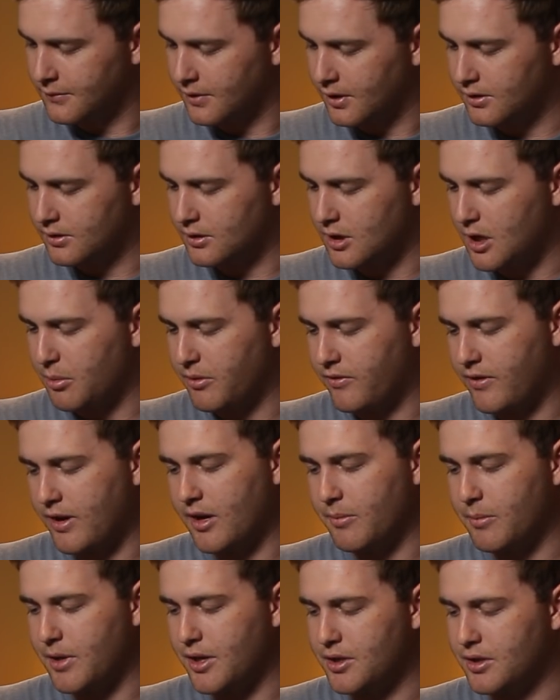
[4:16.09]
This type of
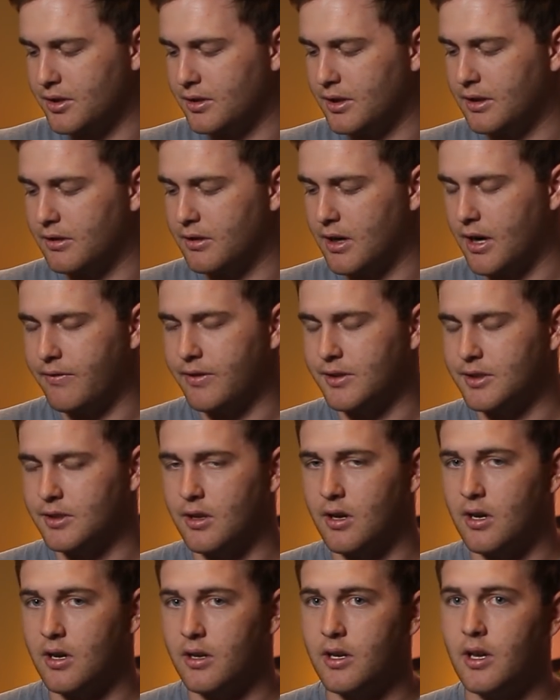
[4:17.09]
animation need graphics
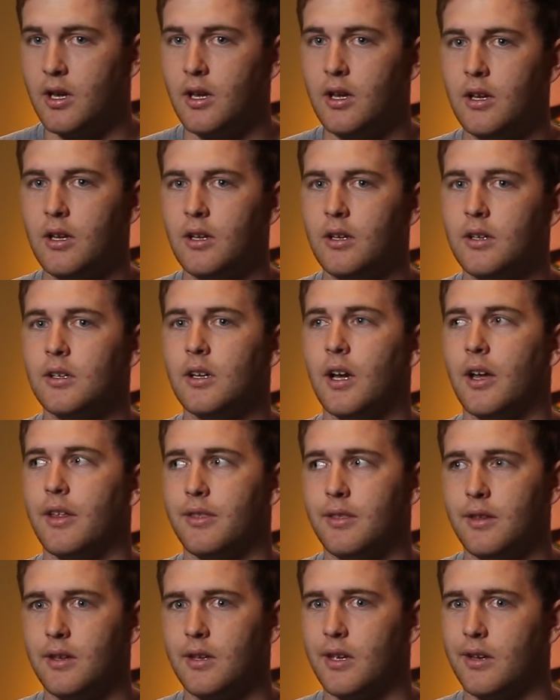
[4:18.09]
card? I
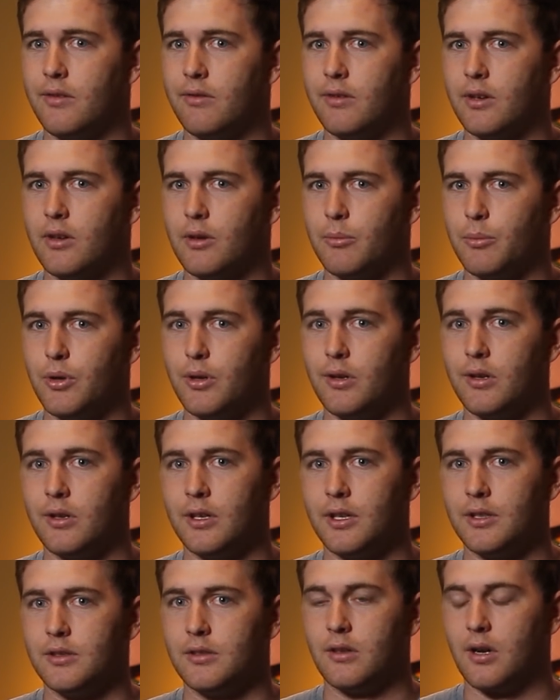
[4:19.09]
think every computer
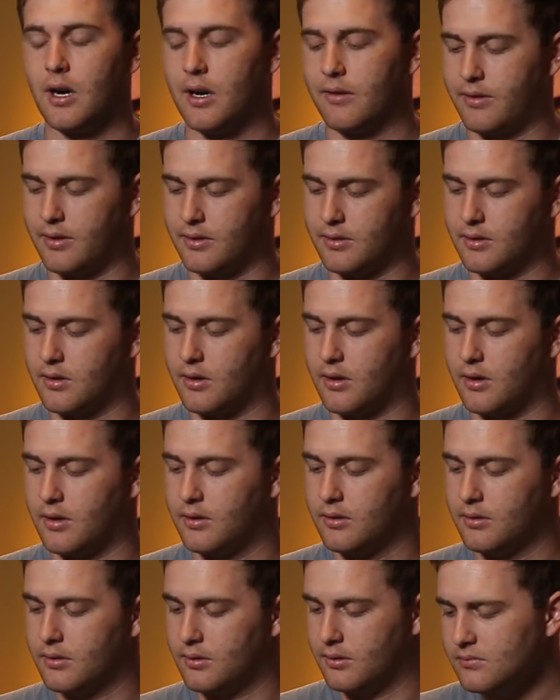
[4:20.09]
needs a graphics
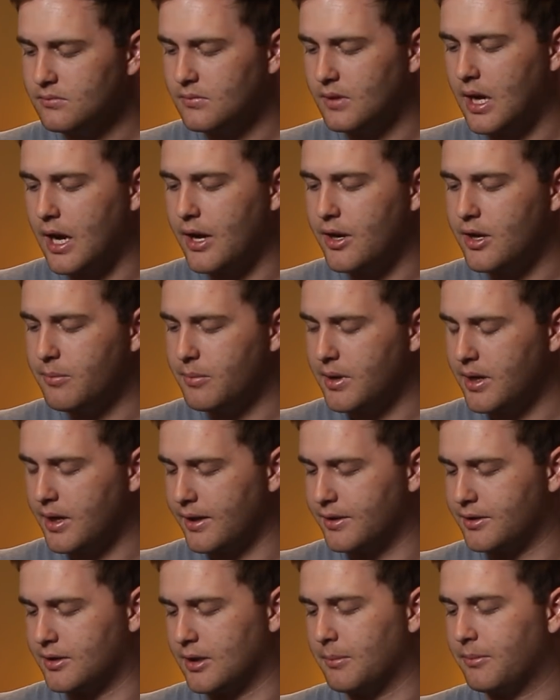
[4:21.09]
card. How do you make
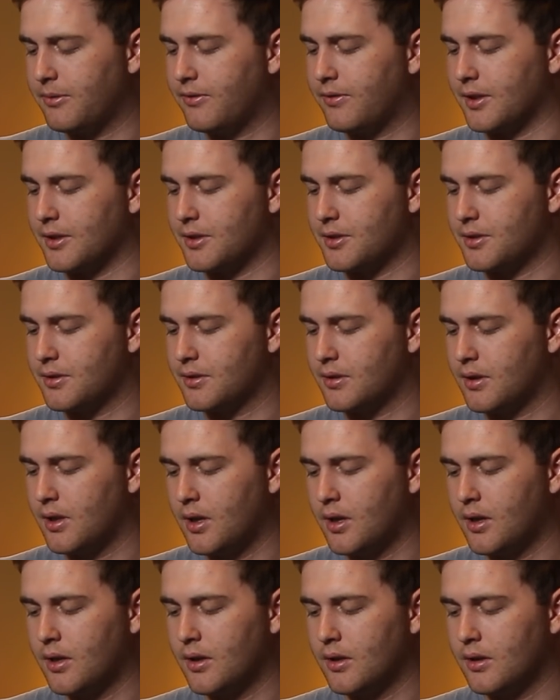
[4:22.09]
a jump fish?
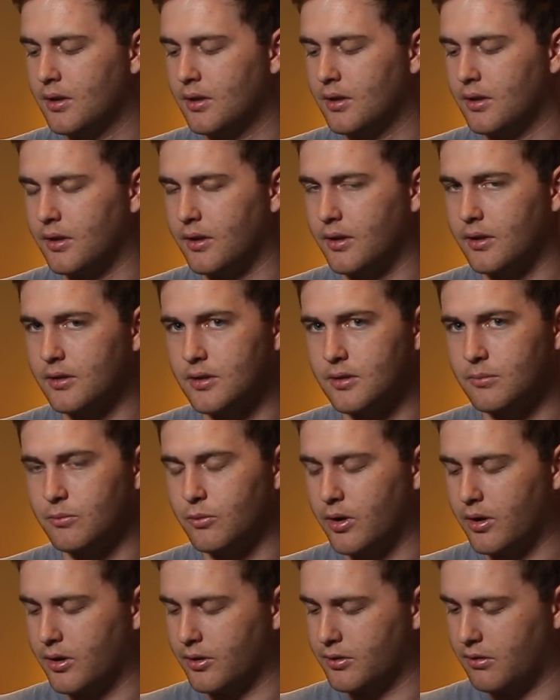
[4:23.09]
You got some
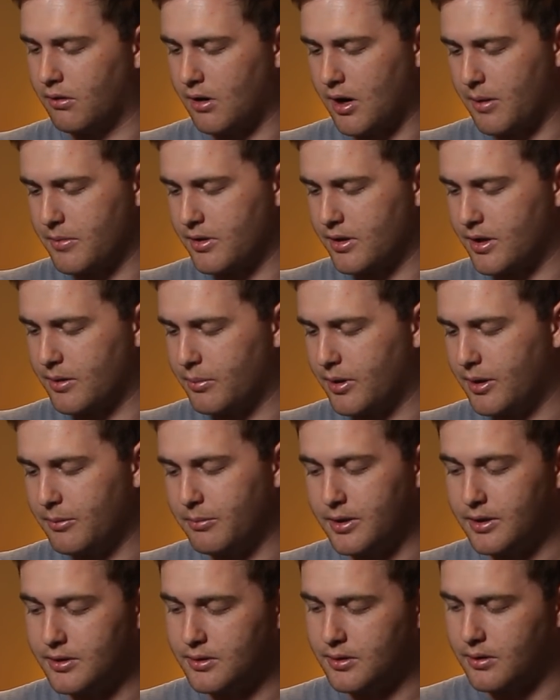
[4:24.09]
work on your grammar there,
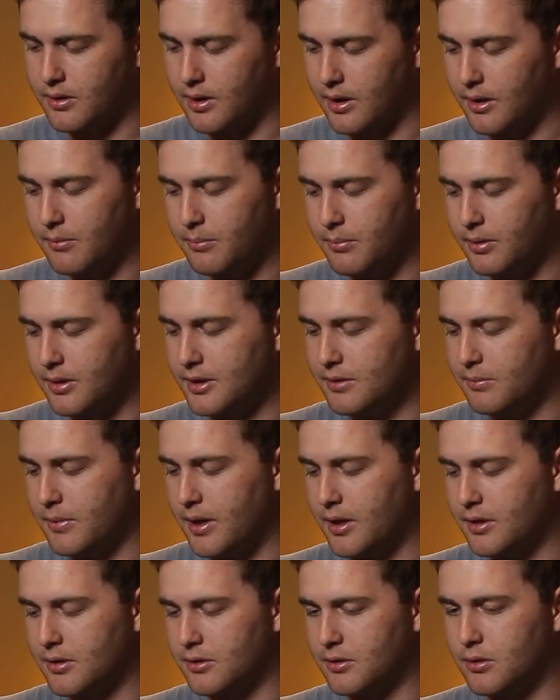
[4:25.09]
bud, but it's okay. Please
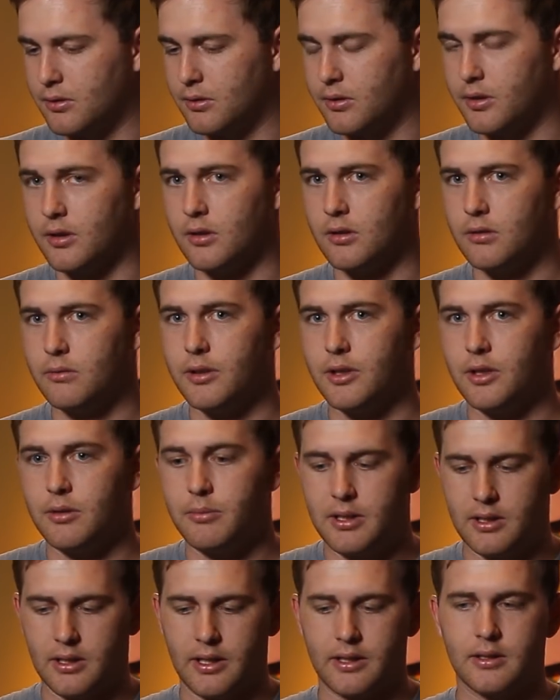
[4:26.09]
make a tutorial. What, you
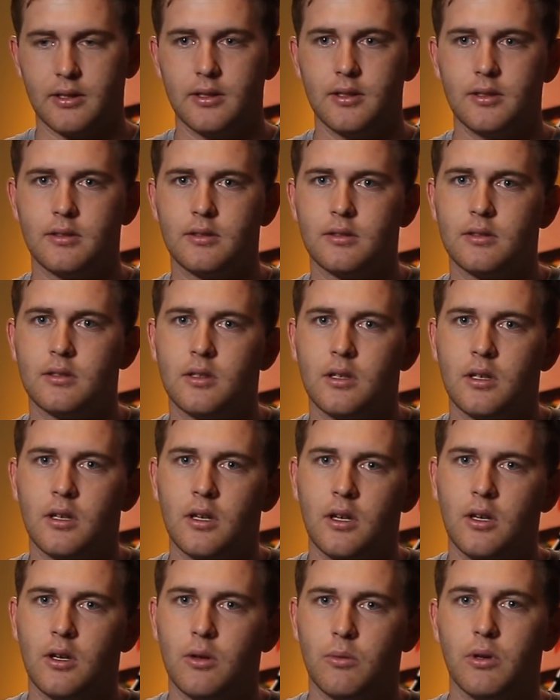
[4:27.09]
mean like this?
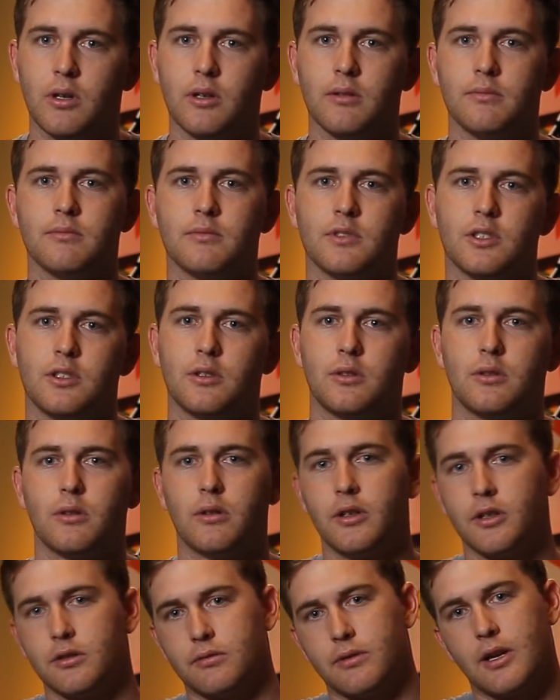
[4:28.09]
Well, the
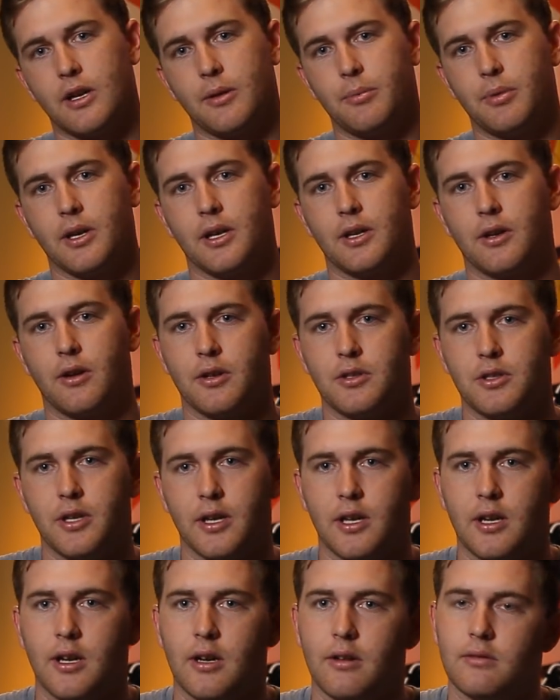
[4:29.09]
tutorial is right up here. Go
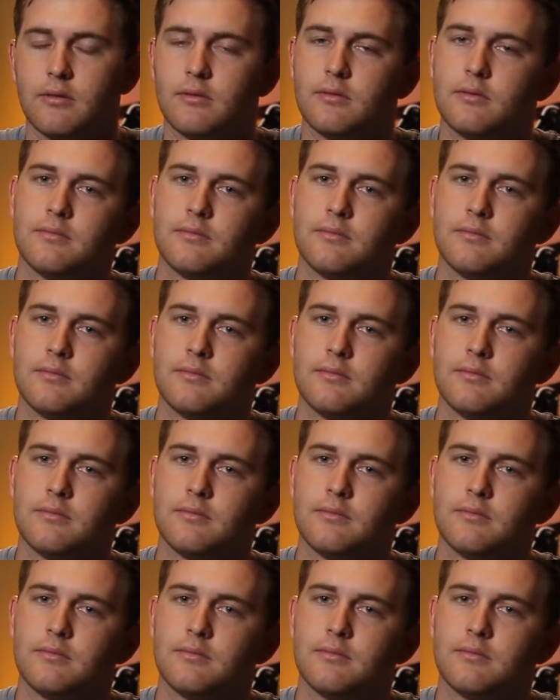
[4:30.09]
check it out.